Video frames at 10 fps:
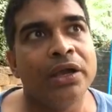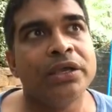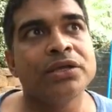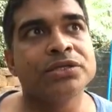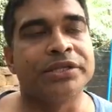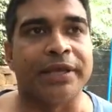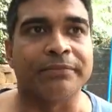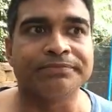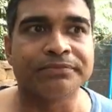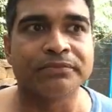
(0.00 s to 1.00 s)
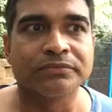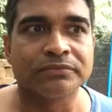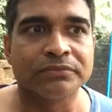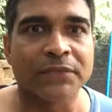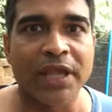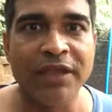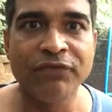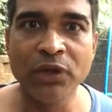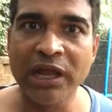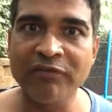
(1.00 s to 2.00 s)
here's the thing.
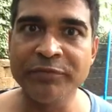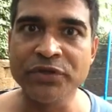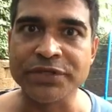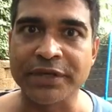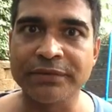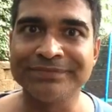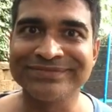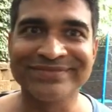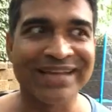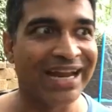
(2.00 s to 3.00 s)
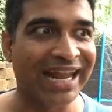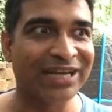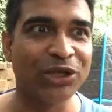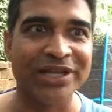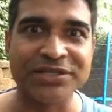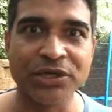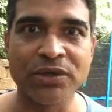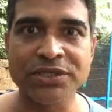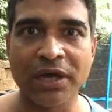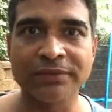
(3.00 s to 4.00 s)
If you love music and like to listen to
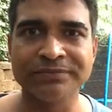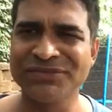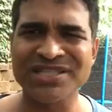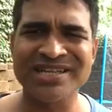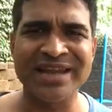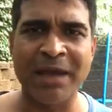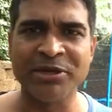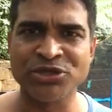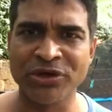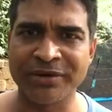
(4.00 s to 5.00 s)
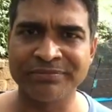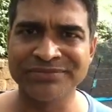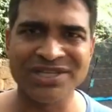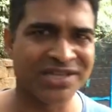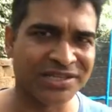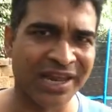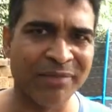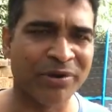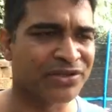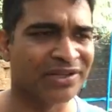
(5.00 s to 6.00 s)
a song, just as an amateur, just as a
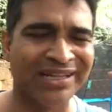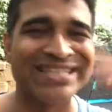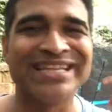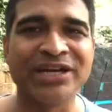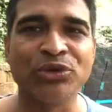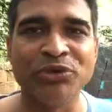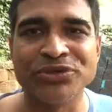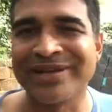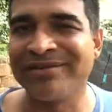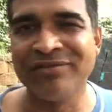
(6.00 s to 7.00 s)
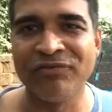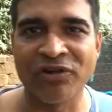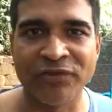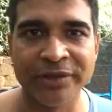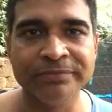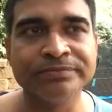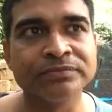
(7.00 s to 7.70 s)
layperson listening to music for fun,